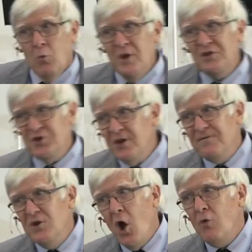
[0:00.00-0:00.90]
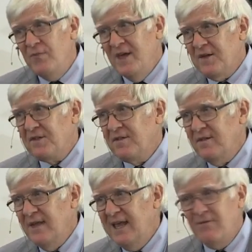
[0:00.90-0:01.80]
We should have known this
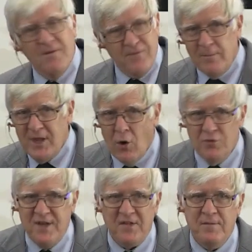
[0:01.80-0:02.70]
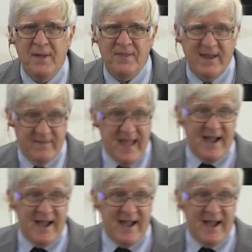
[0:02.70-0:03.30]
even from the Old Testament that,